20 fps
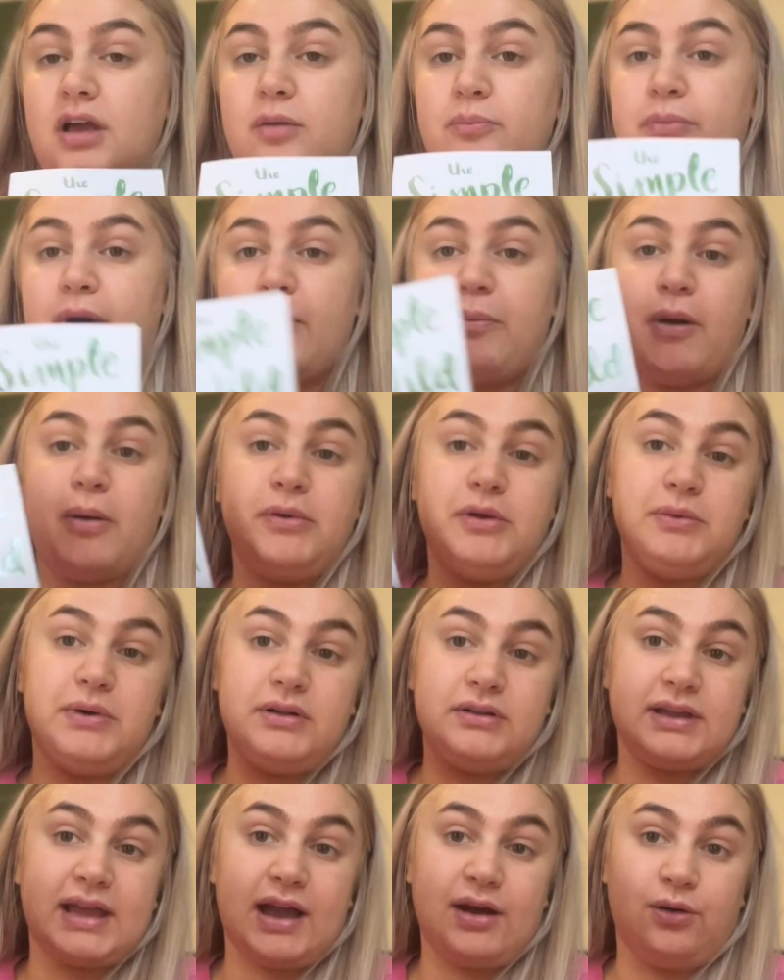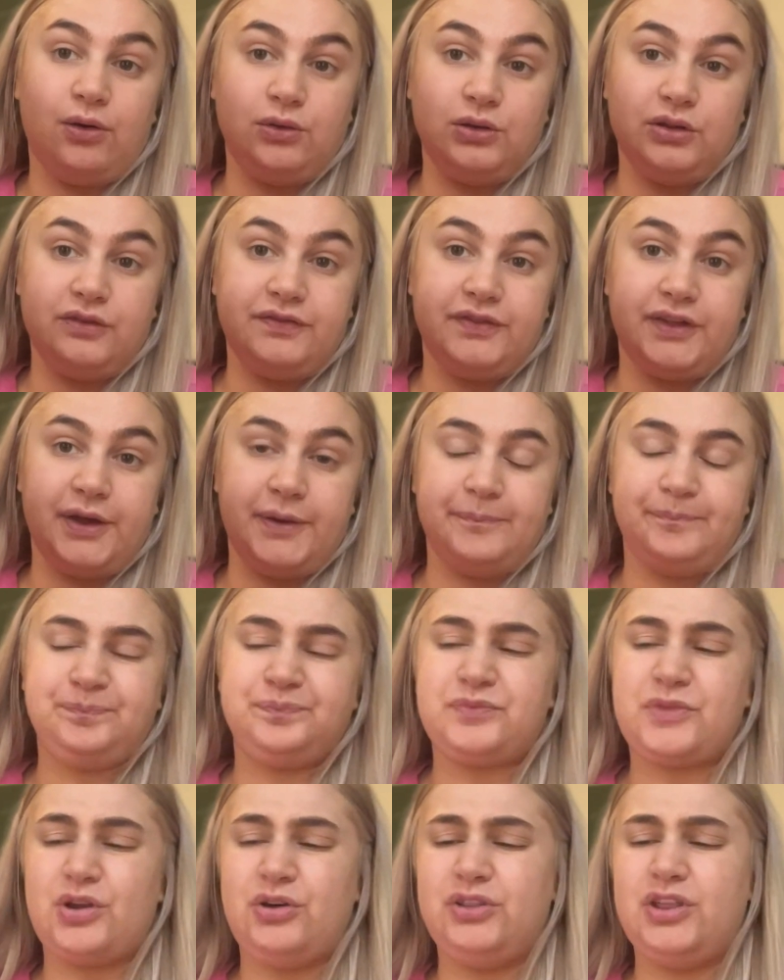But I probably will get all of them.
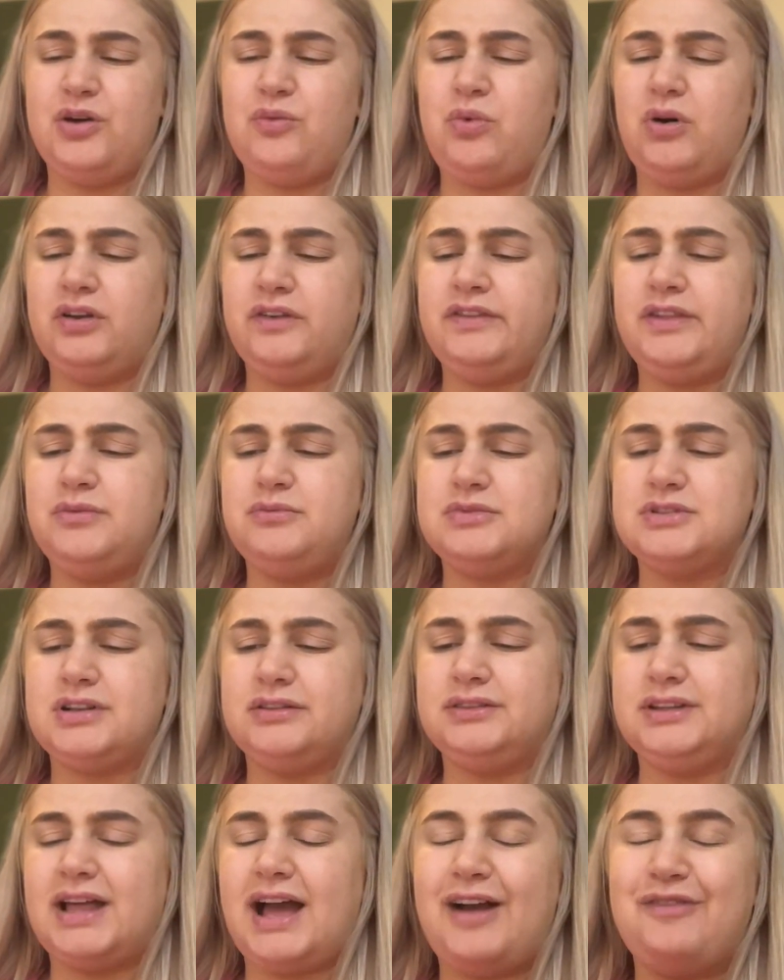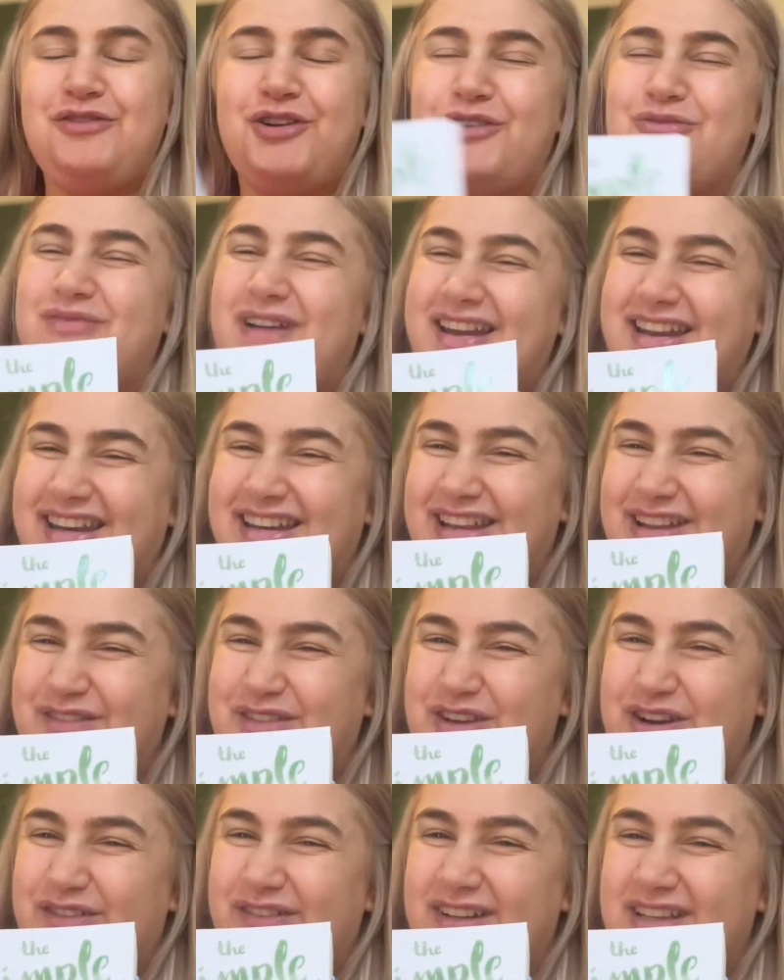Although one of them was only, I've not read any of
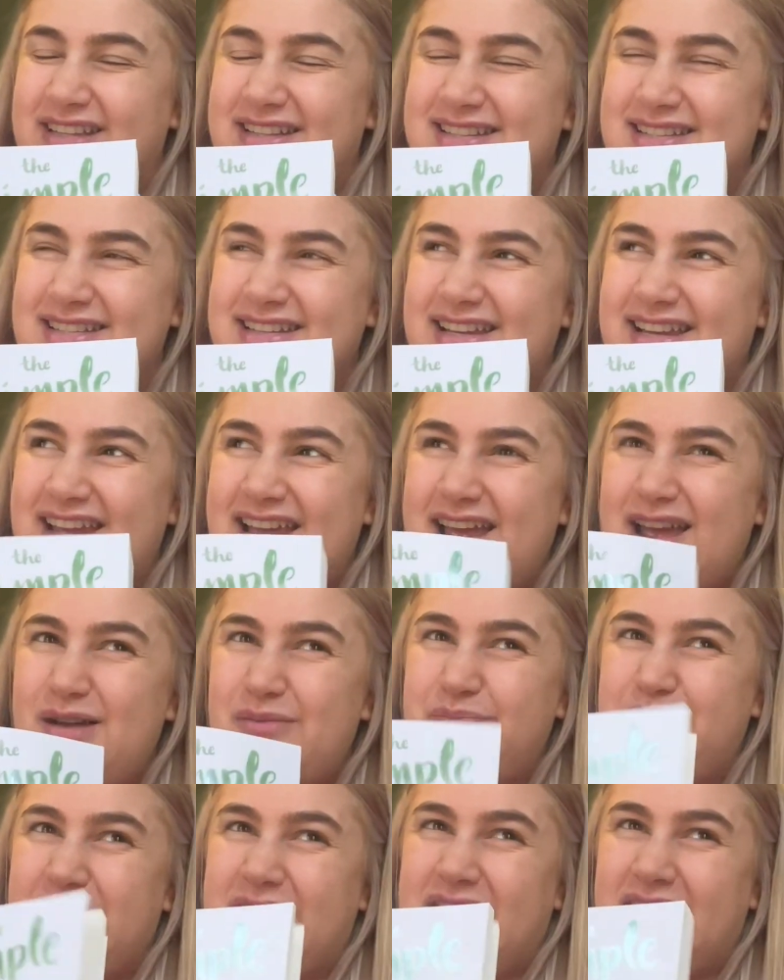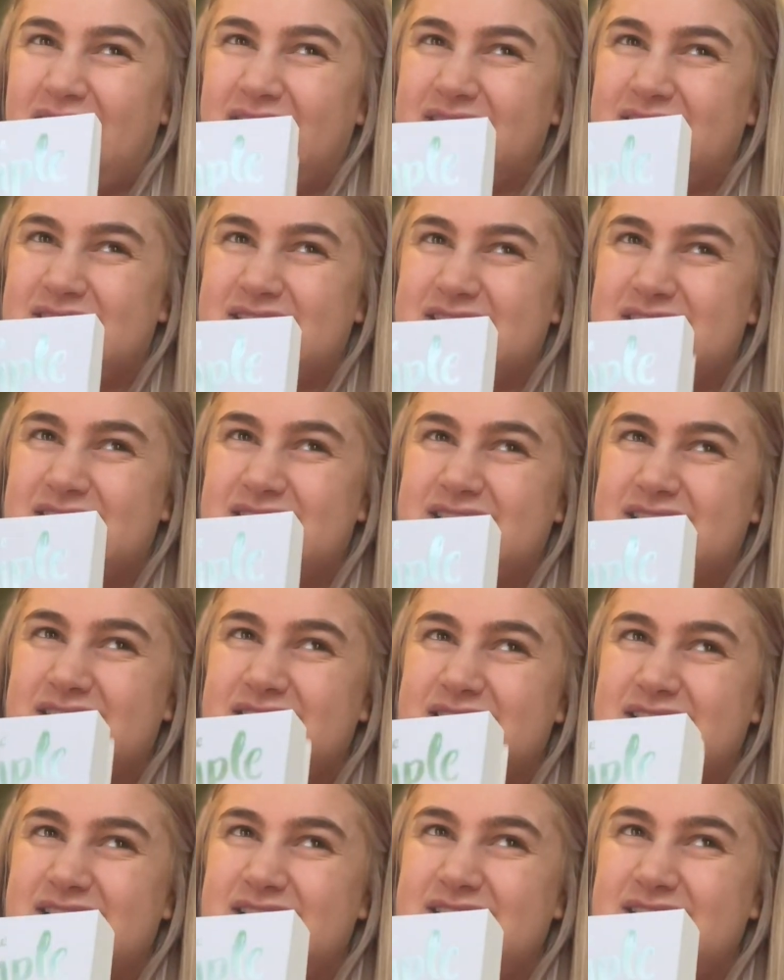the others, because